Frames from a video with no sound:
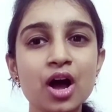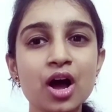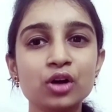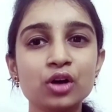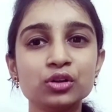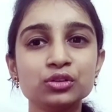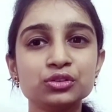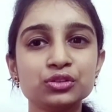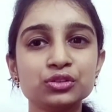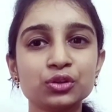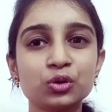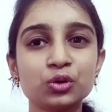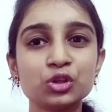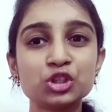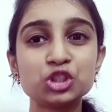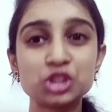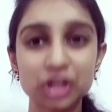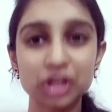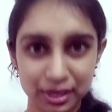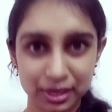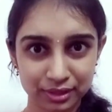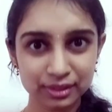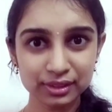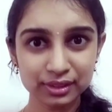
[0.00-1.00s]
So
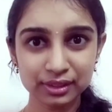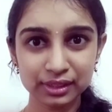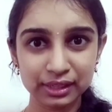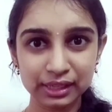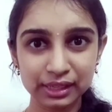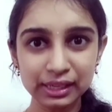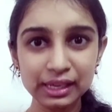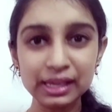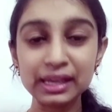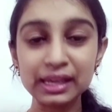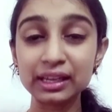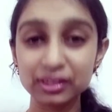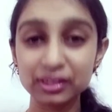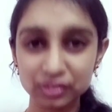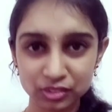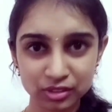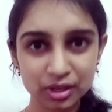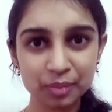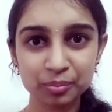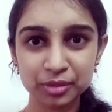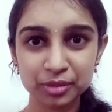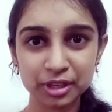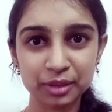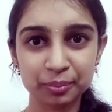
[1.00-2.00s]
suddenly he
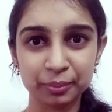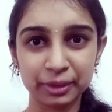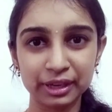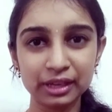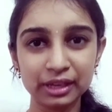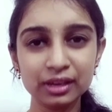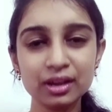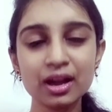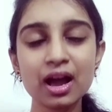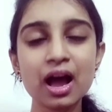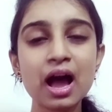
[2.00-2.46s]
interrupted me